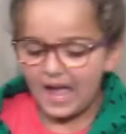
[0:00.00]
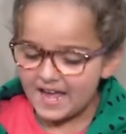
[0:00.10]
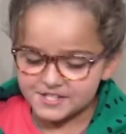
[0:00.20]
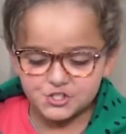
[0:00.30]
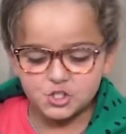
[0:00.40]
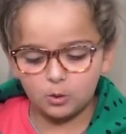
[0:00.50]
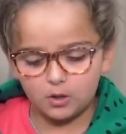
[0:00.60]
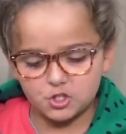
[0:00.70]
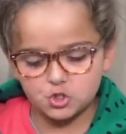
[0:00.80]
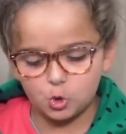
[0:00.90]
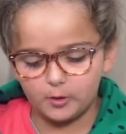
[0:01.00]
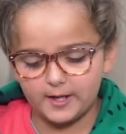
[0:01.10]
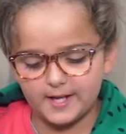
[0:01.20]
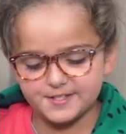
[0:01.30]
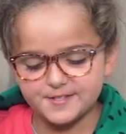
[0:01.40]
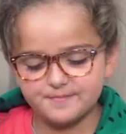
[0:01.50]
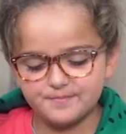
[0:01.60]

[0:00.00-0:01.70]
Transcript: And so our story ends.